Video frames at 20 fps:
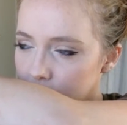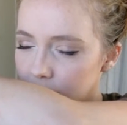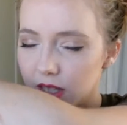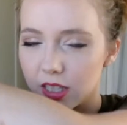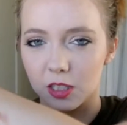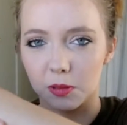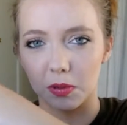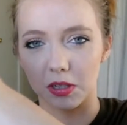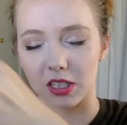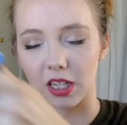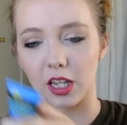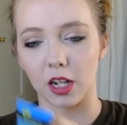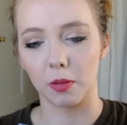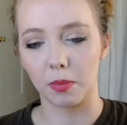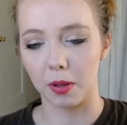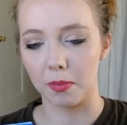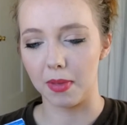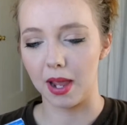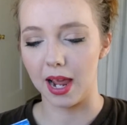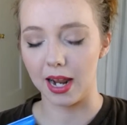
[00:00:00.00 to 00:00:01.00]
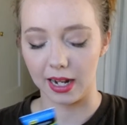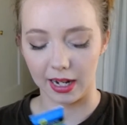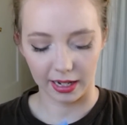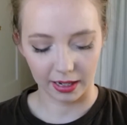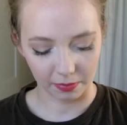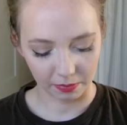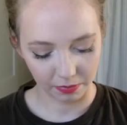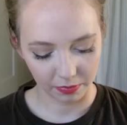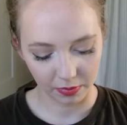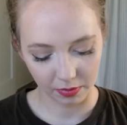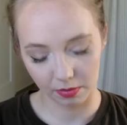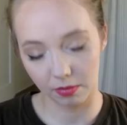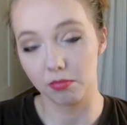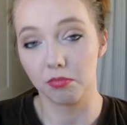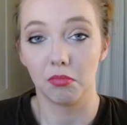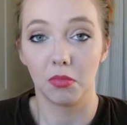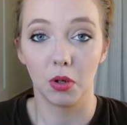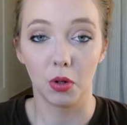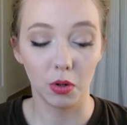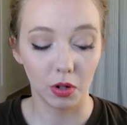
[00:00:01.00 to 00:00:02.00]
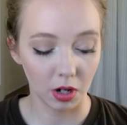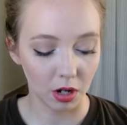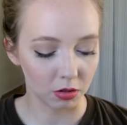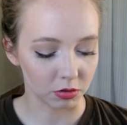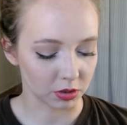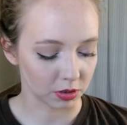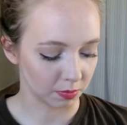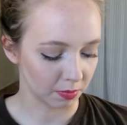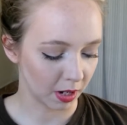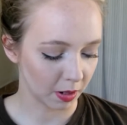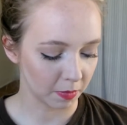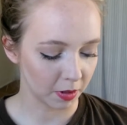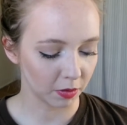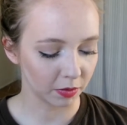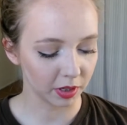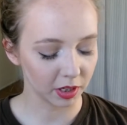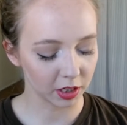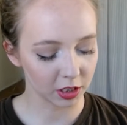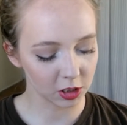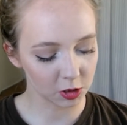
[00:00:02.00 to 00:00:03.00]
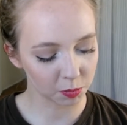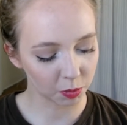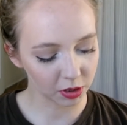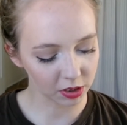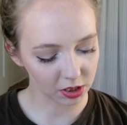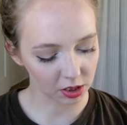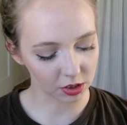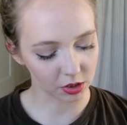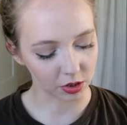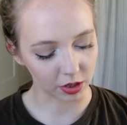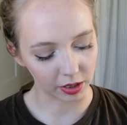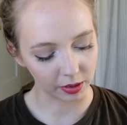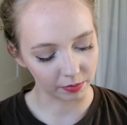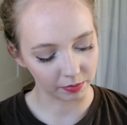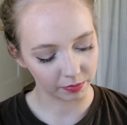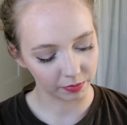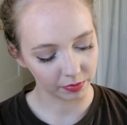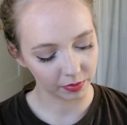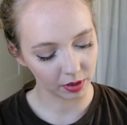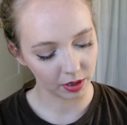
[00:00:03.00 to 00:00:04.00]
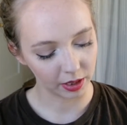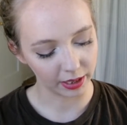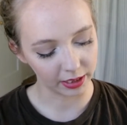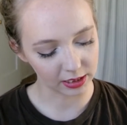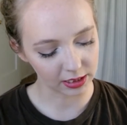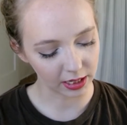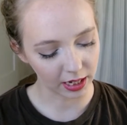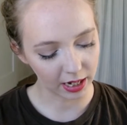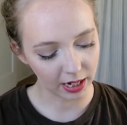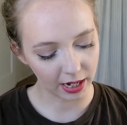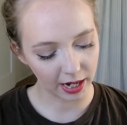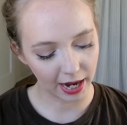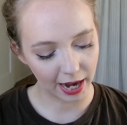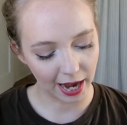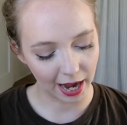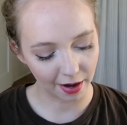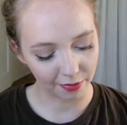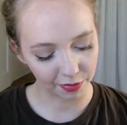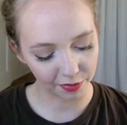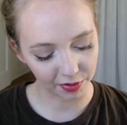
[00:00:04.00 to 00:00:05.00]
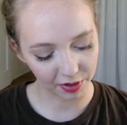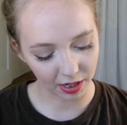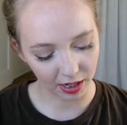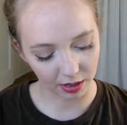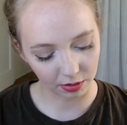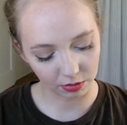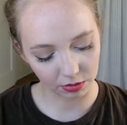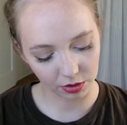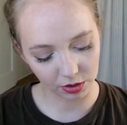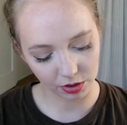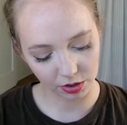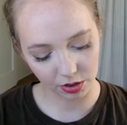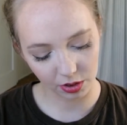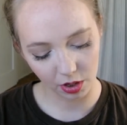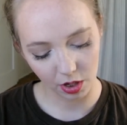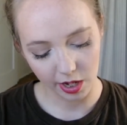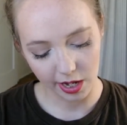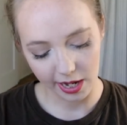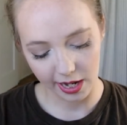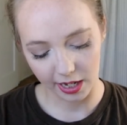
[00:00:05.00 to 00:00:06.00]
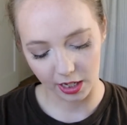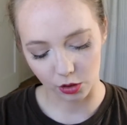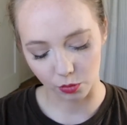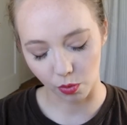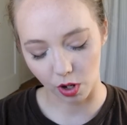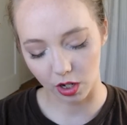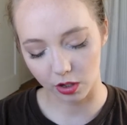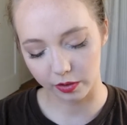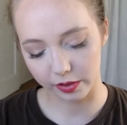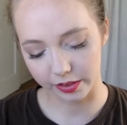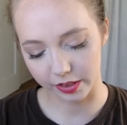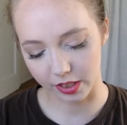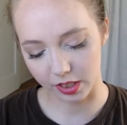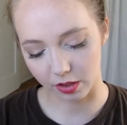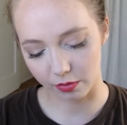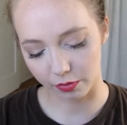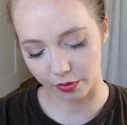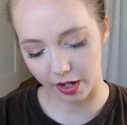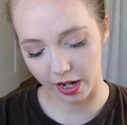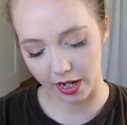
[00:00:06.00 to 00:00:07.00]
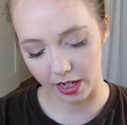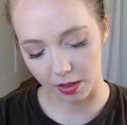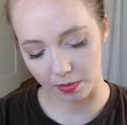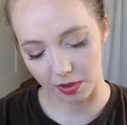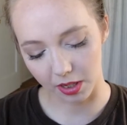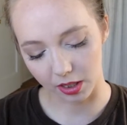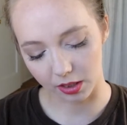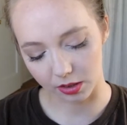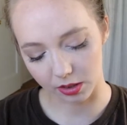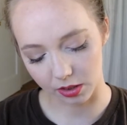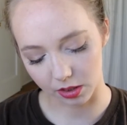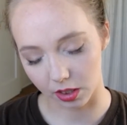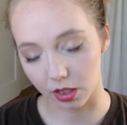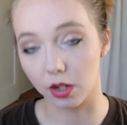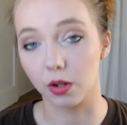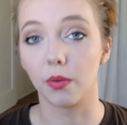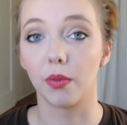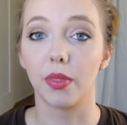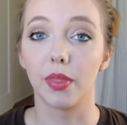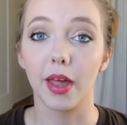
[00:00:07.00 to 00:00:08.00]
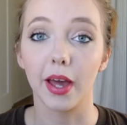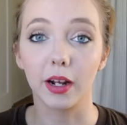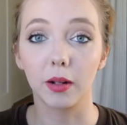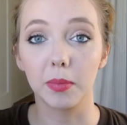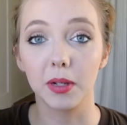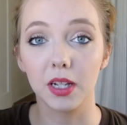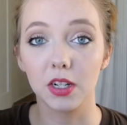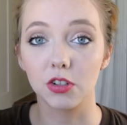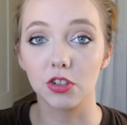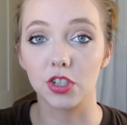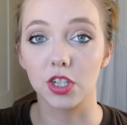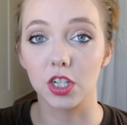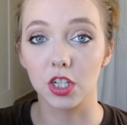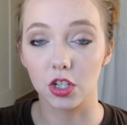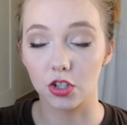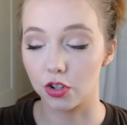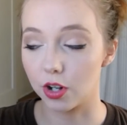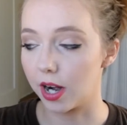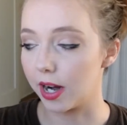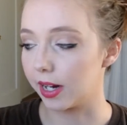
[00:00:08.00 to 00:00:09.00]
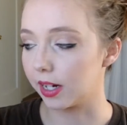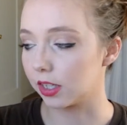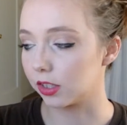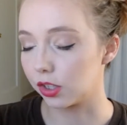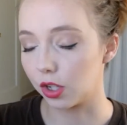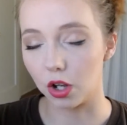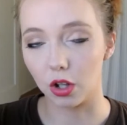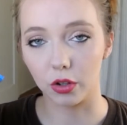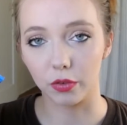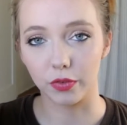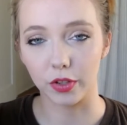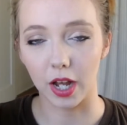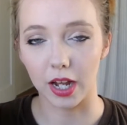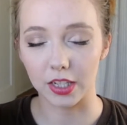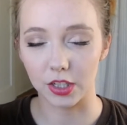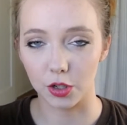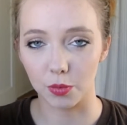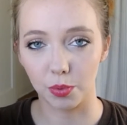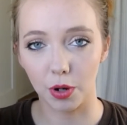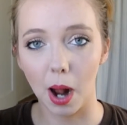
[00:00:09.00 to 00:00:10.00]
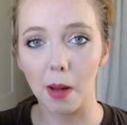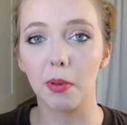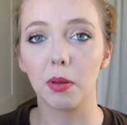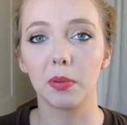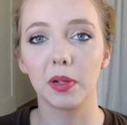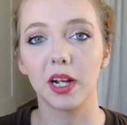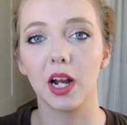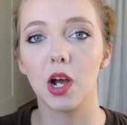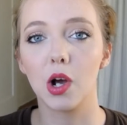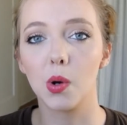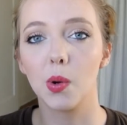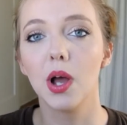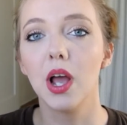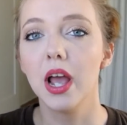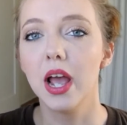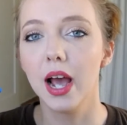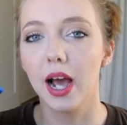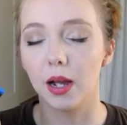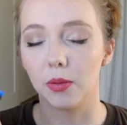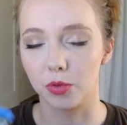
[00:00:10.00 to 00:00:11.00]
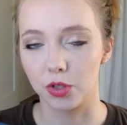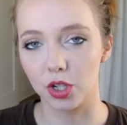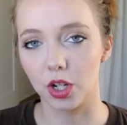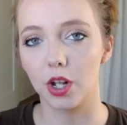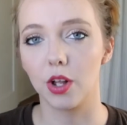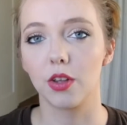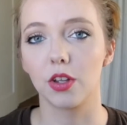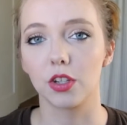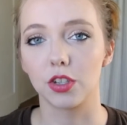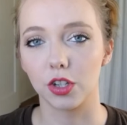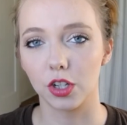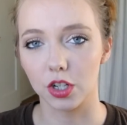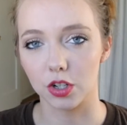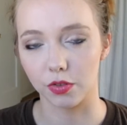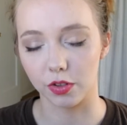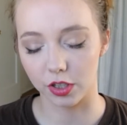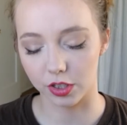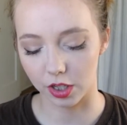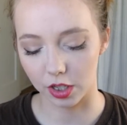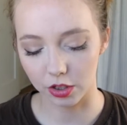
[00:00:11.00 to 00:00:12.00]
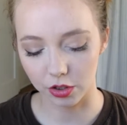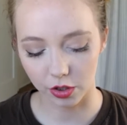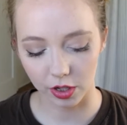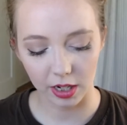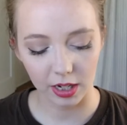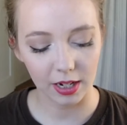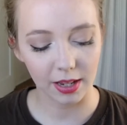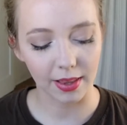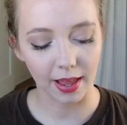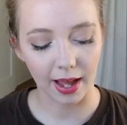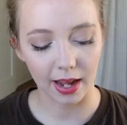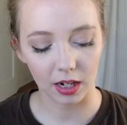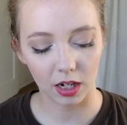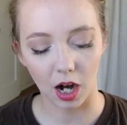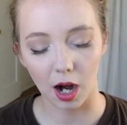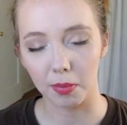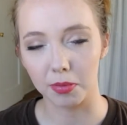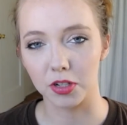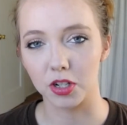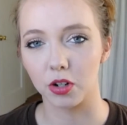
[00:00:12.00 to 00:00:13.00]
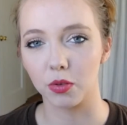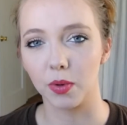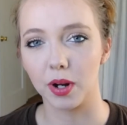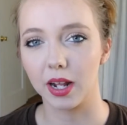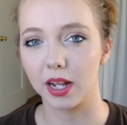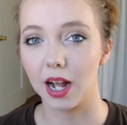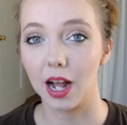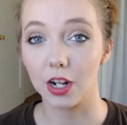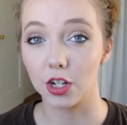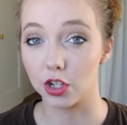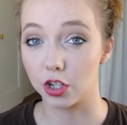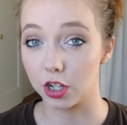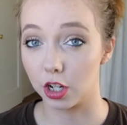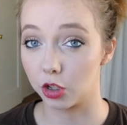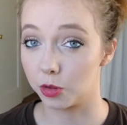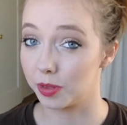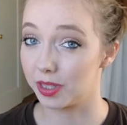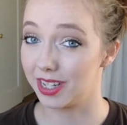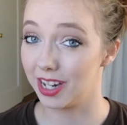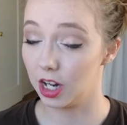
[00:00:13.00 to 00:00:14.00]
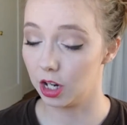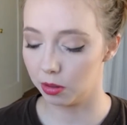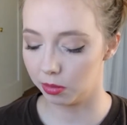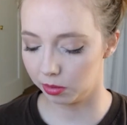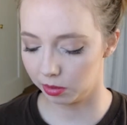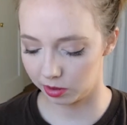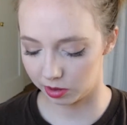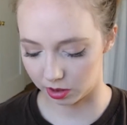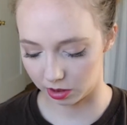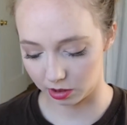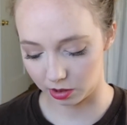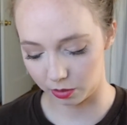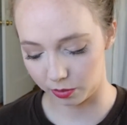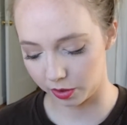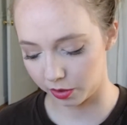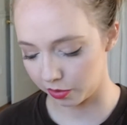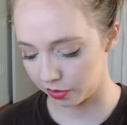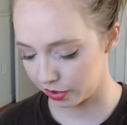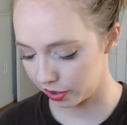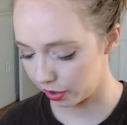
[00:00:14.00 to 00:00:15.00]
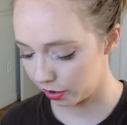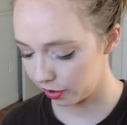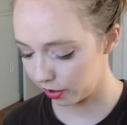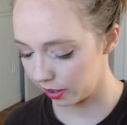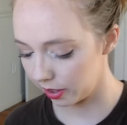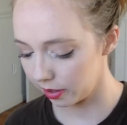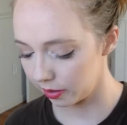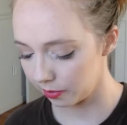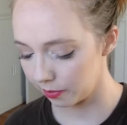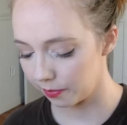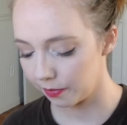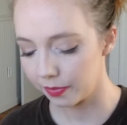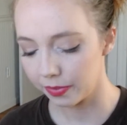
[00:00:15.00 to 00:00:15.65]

It smells a little bit manly. Who knows? Might be a really good sport sunscreen. It's a uh, half of an ounce and it's water resistant for 80 minutes, so that'll be interesting to try, because y'all, as you probably know, I'm still on the search for a sunscreen. That tone one I got turned out to be terrible, so I returned it.